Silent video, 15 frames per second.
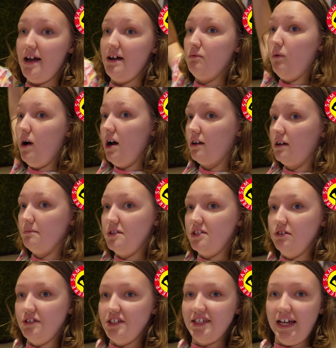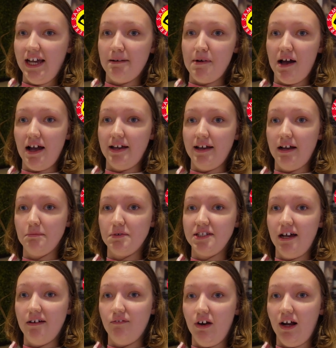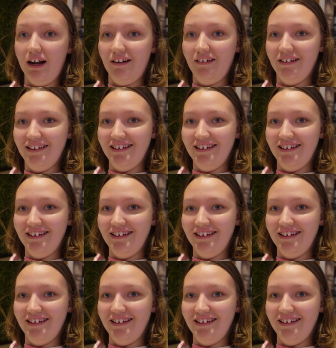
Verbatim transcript: and welcome to Sam-I-Am-Somewhere.